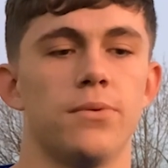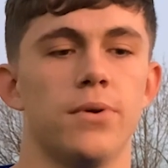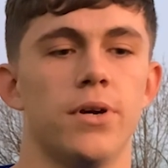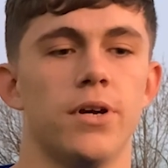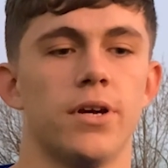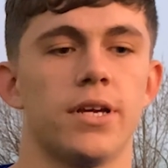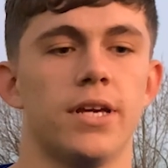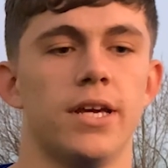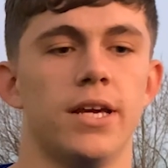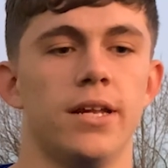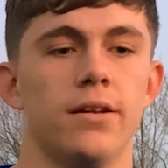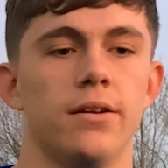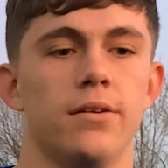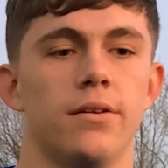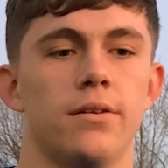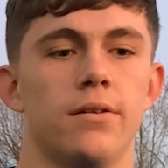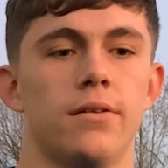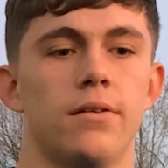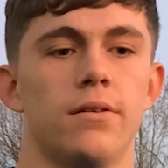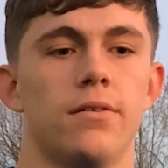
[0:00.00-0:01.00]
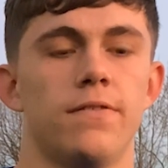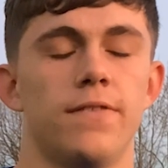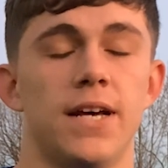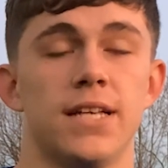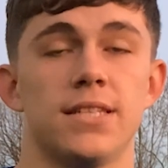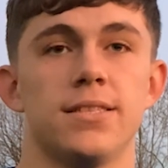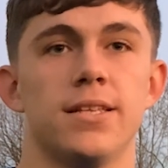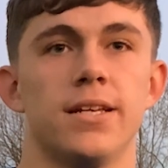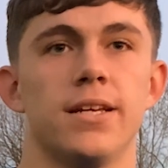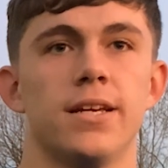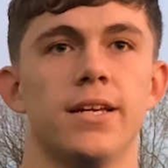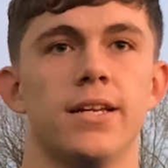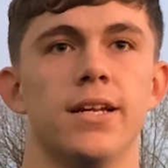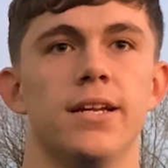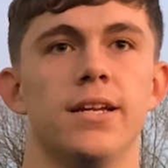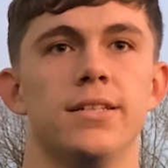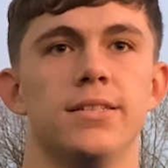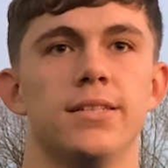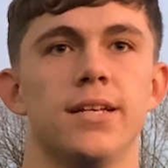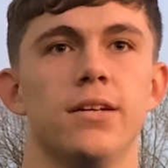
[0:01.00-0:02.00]
working, fast thinking
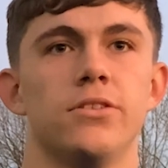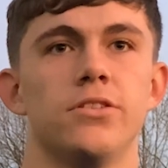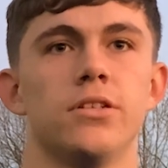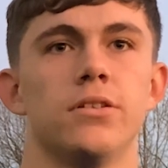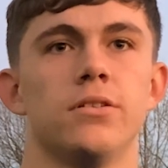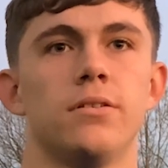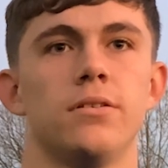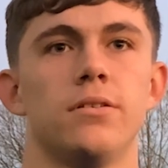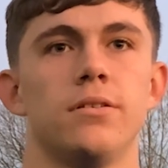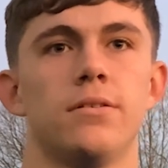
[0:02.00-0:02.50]
and intelligent.